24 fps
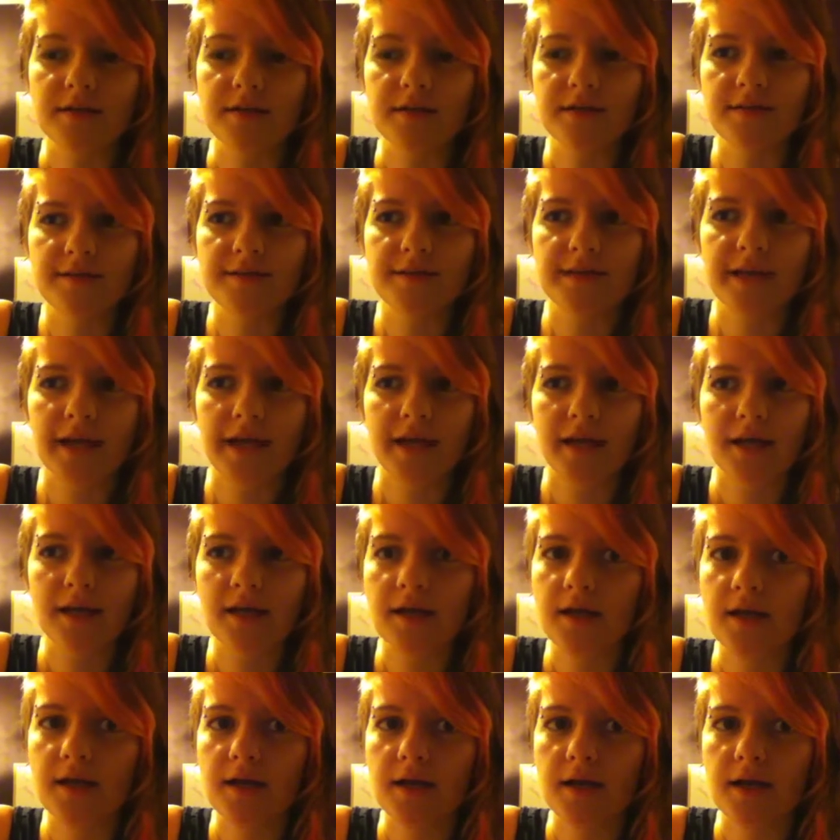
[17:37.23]
that
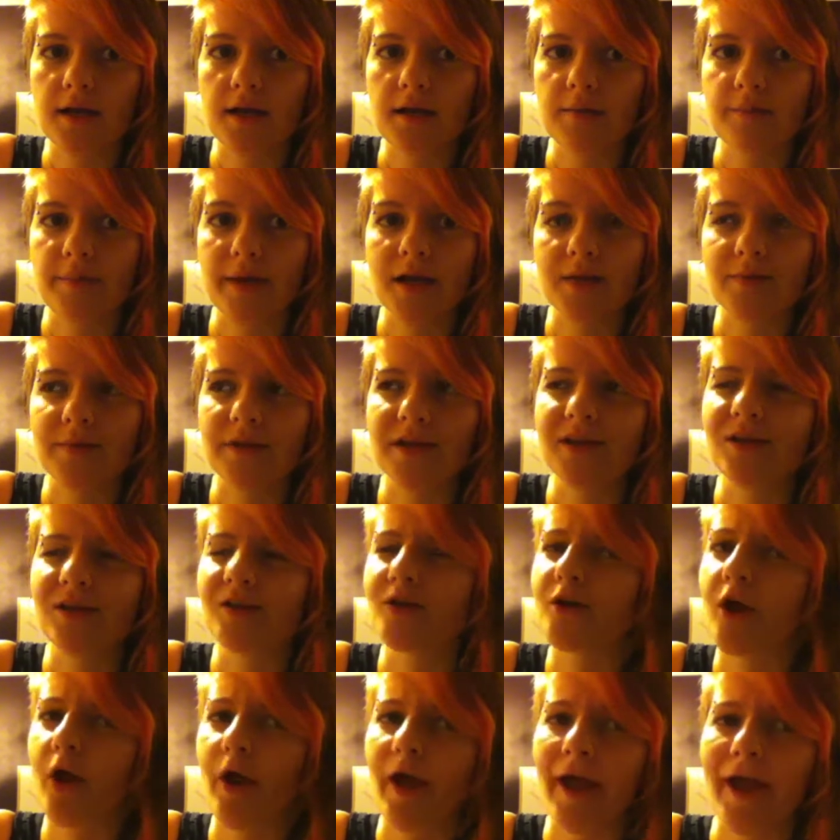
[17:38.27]
made me
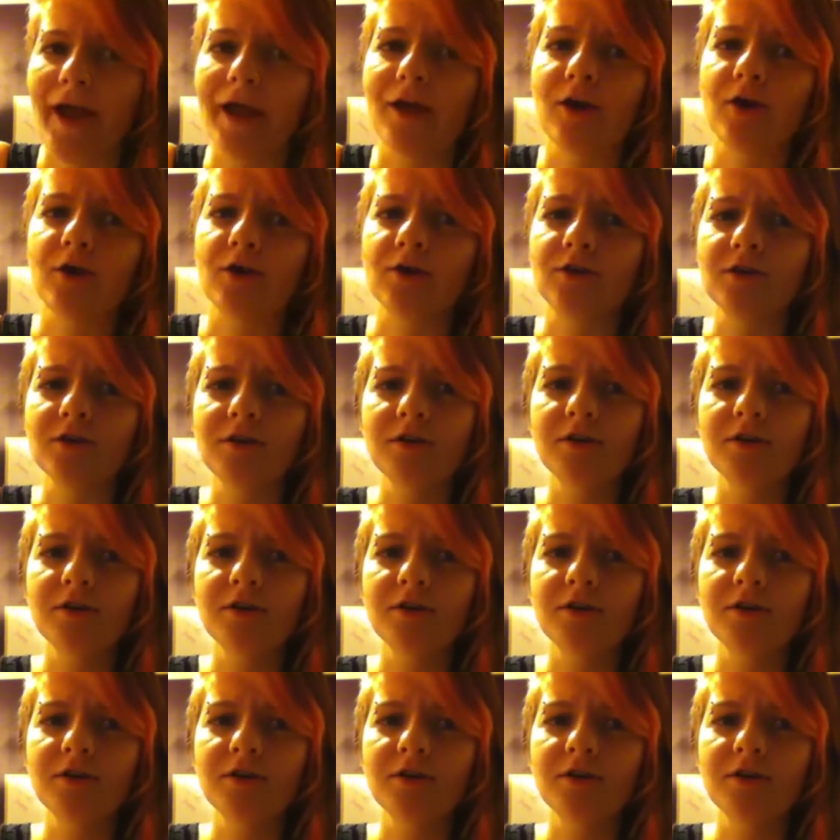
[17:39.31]
go, hang on,